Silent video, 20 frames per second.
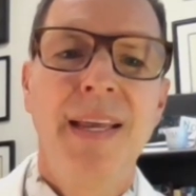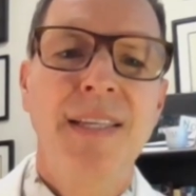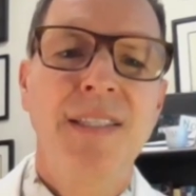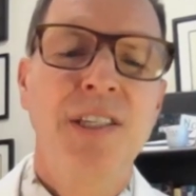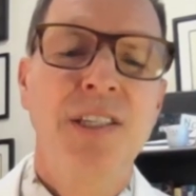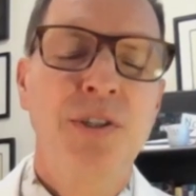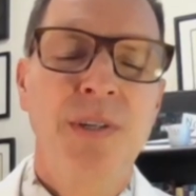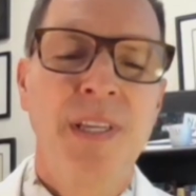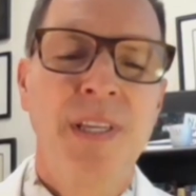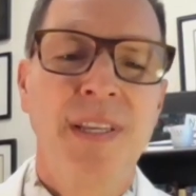Yeah, it's
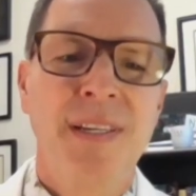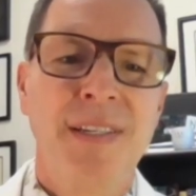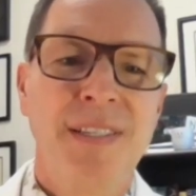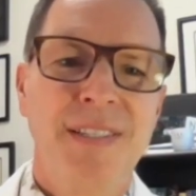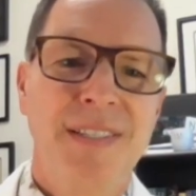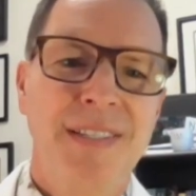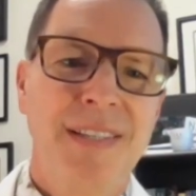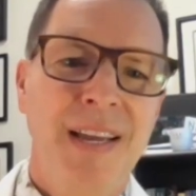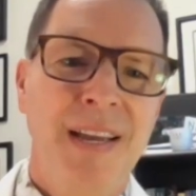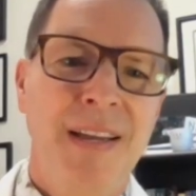interesting.
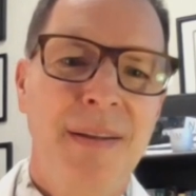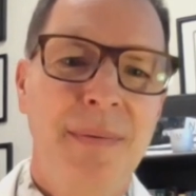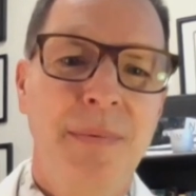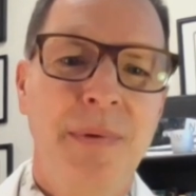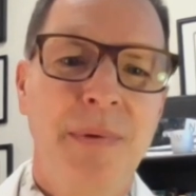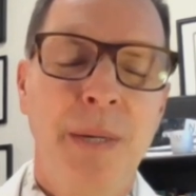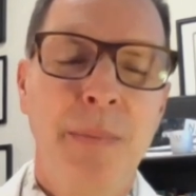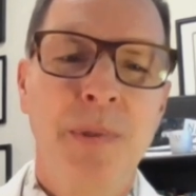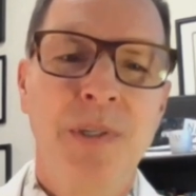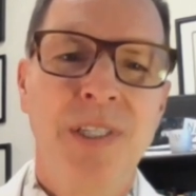There's um, a
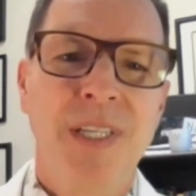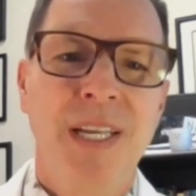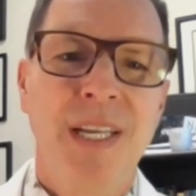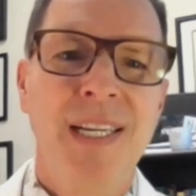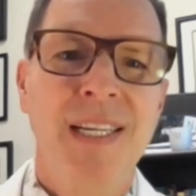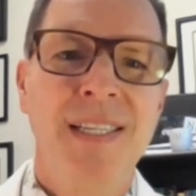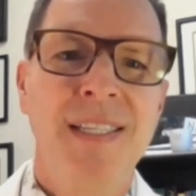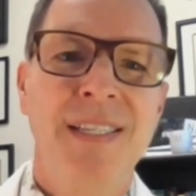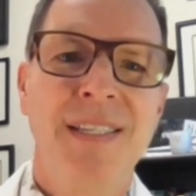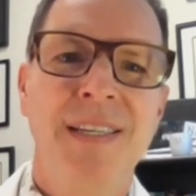couple
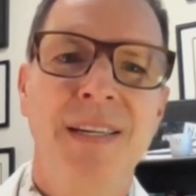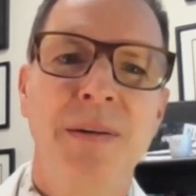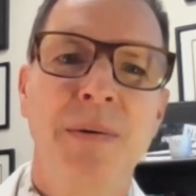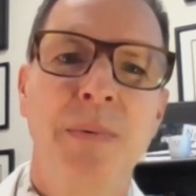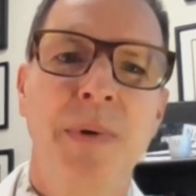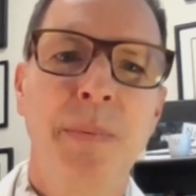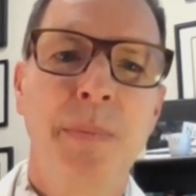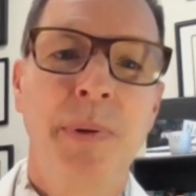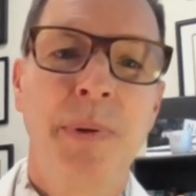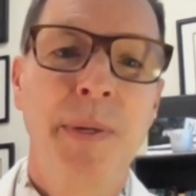studies, you know,
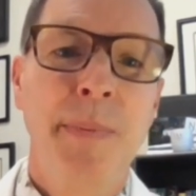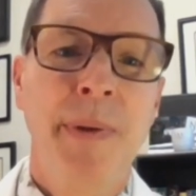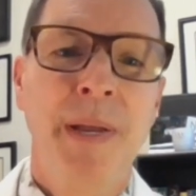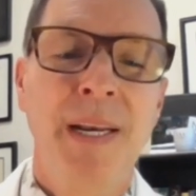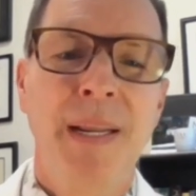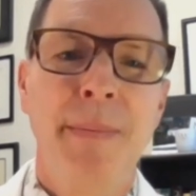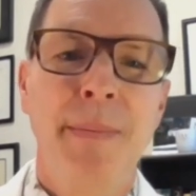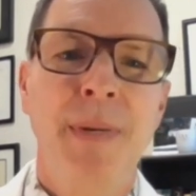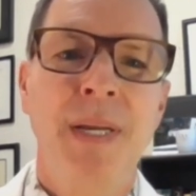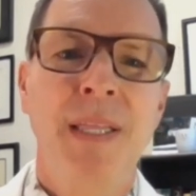one
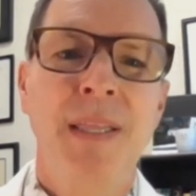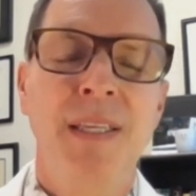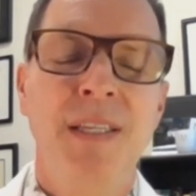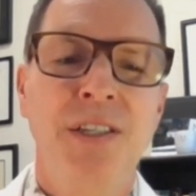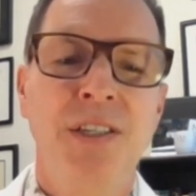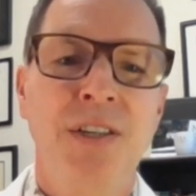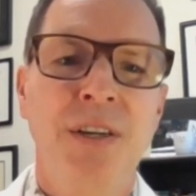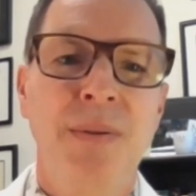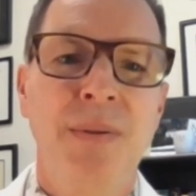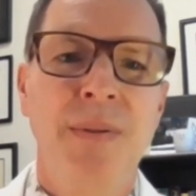pre-pandemic that
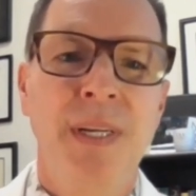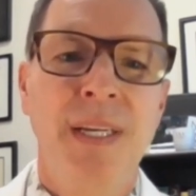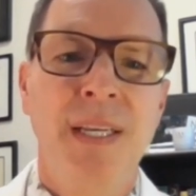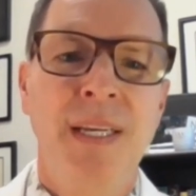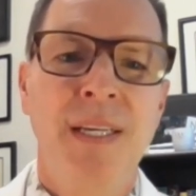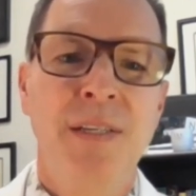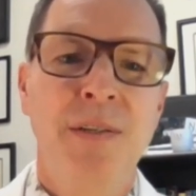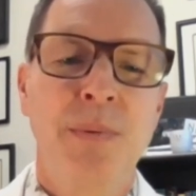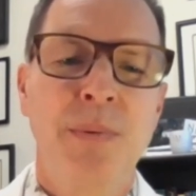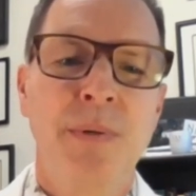showed that
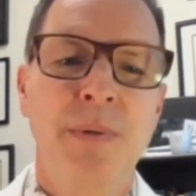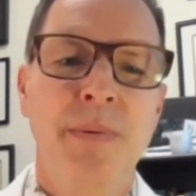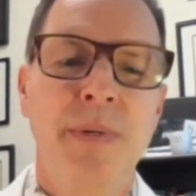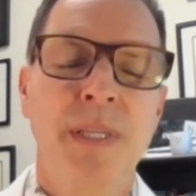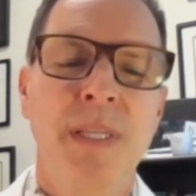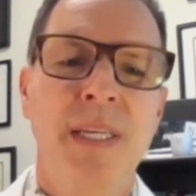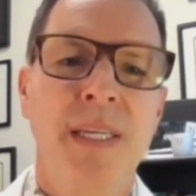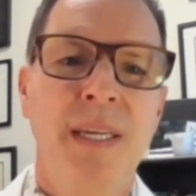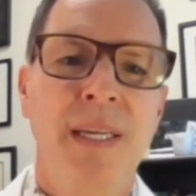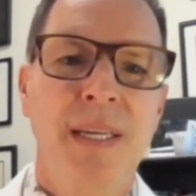kids were
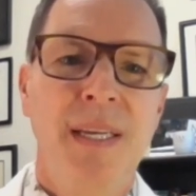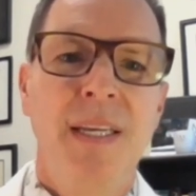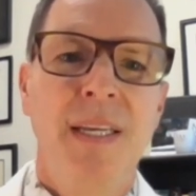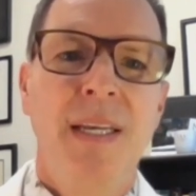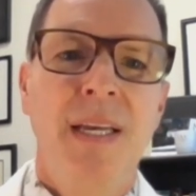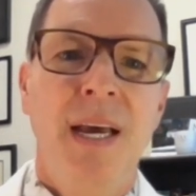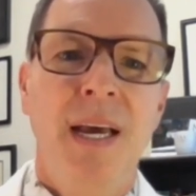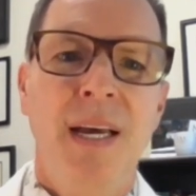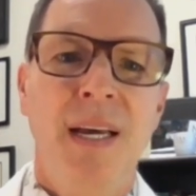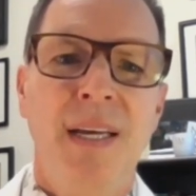really
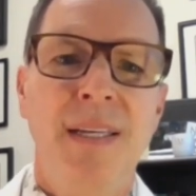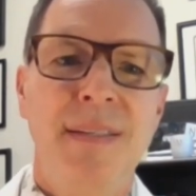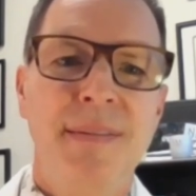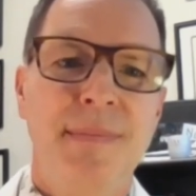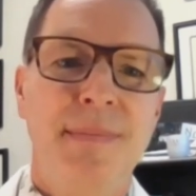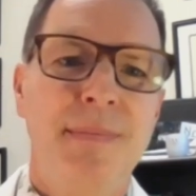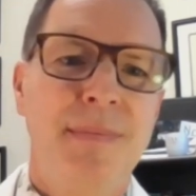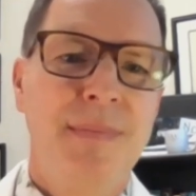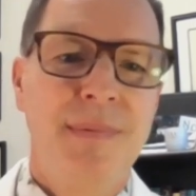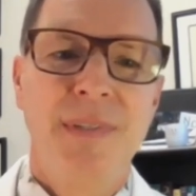uh,
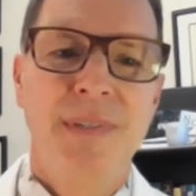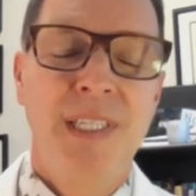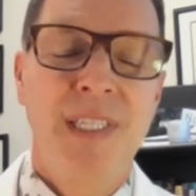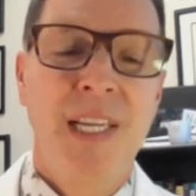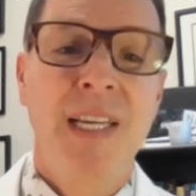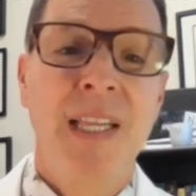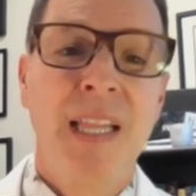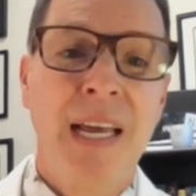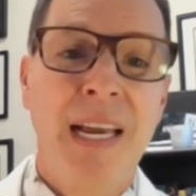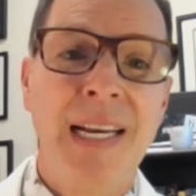
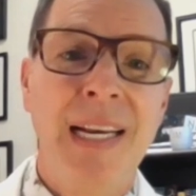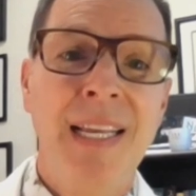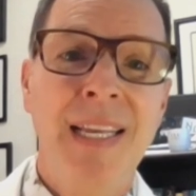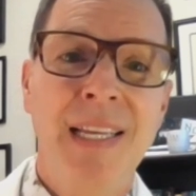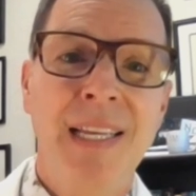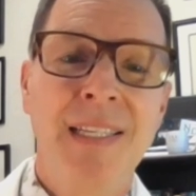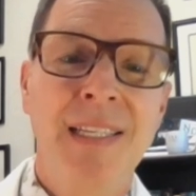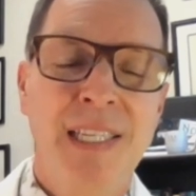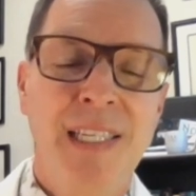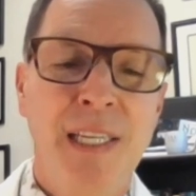declining
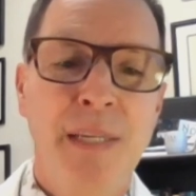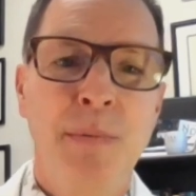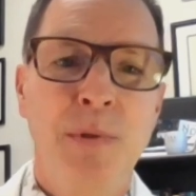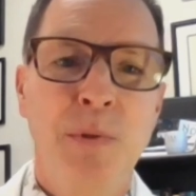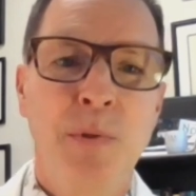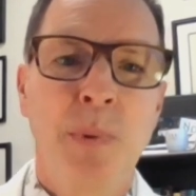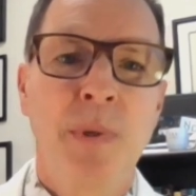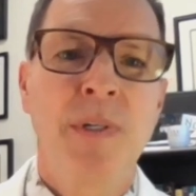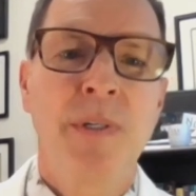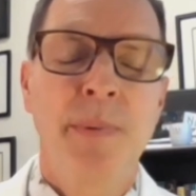in team
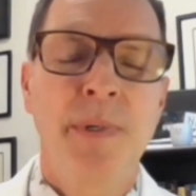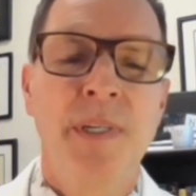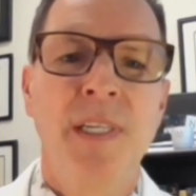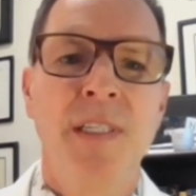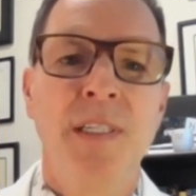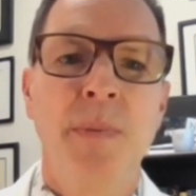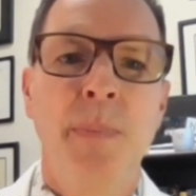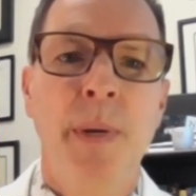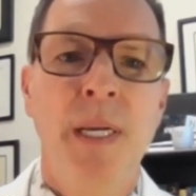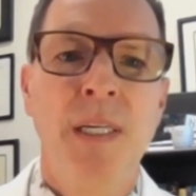sports
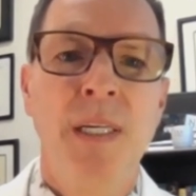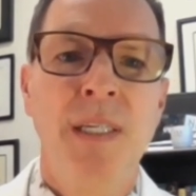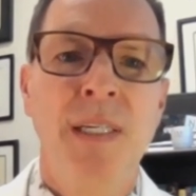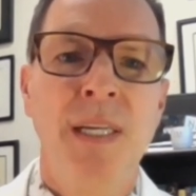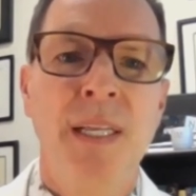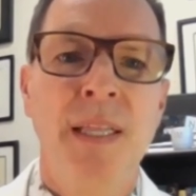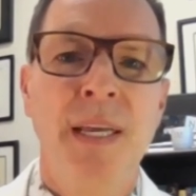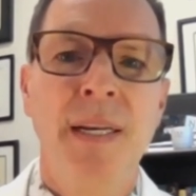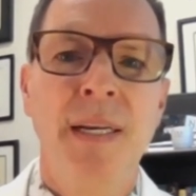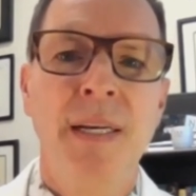participation.
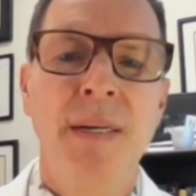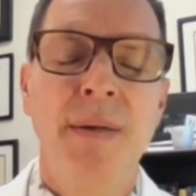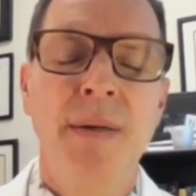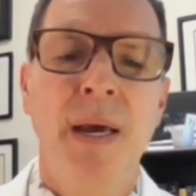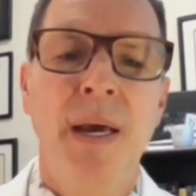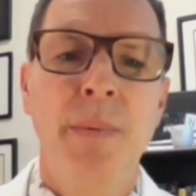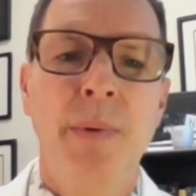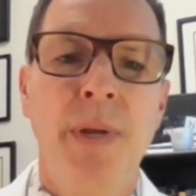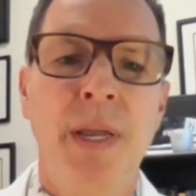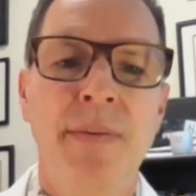And then
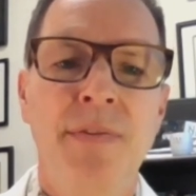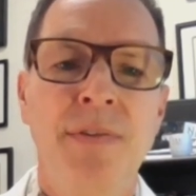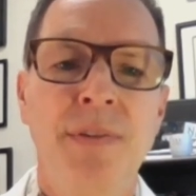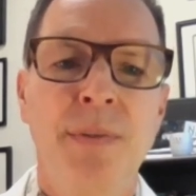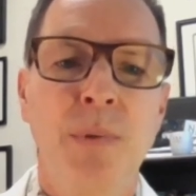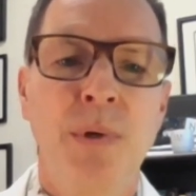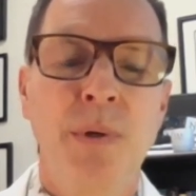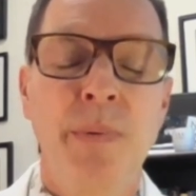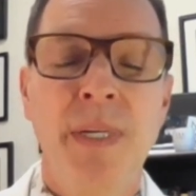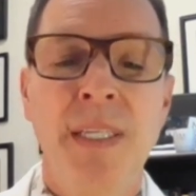uh, we have
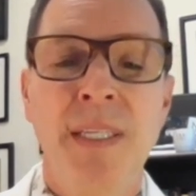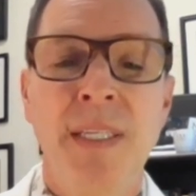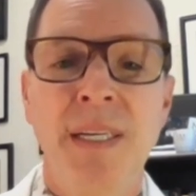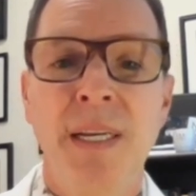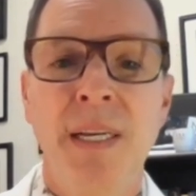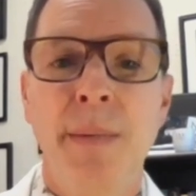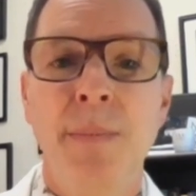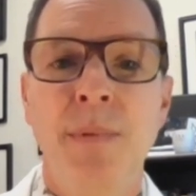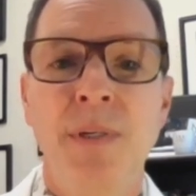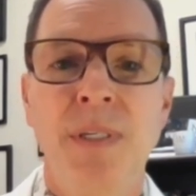some more recent
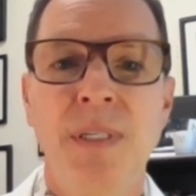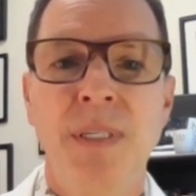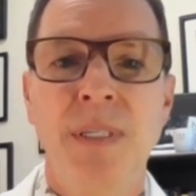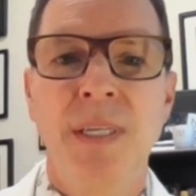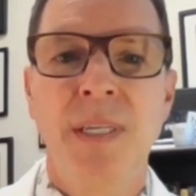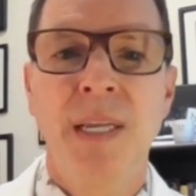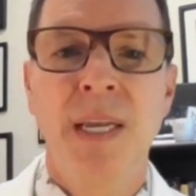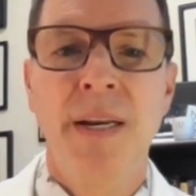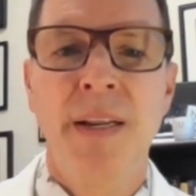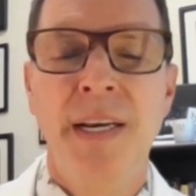numbers,
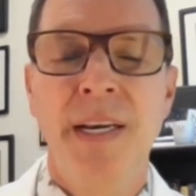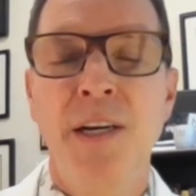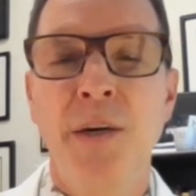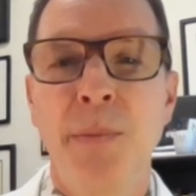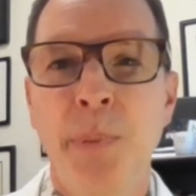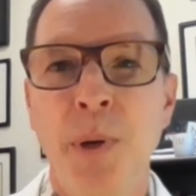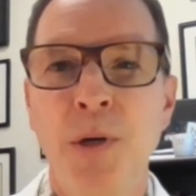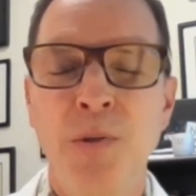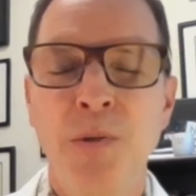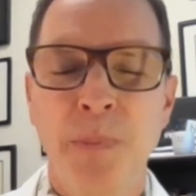kind of near
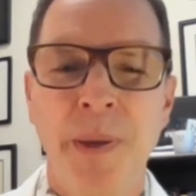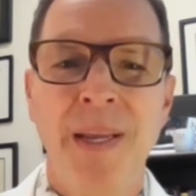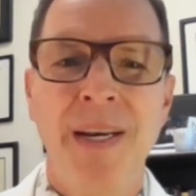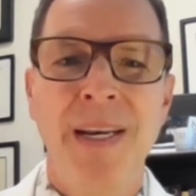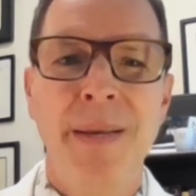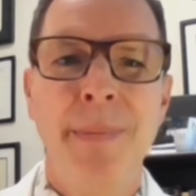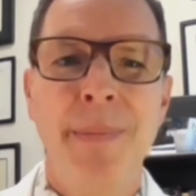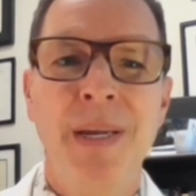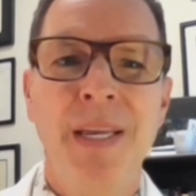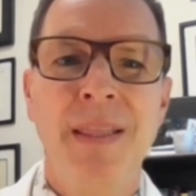post
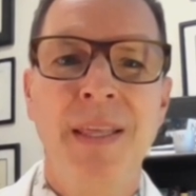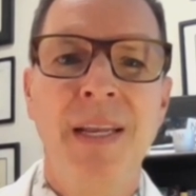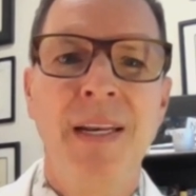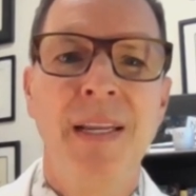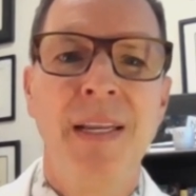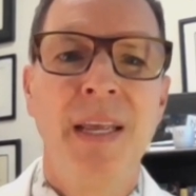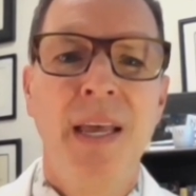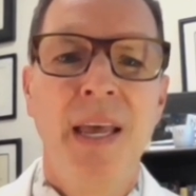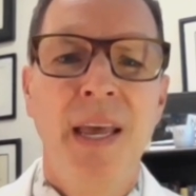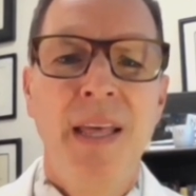pandemic, that
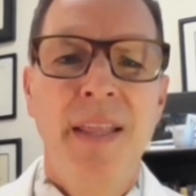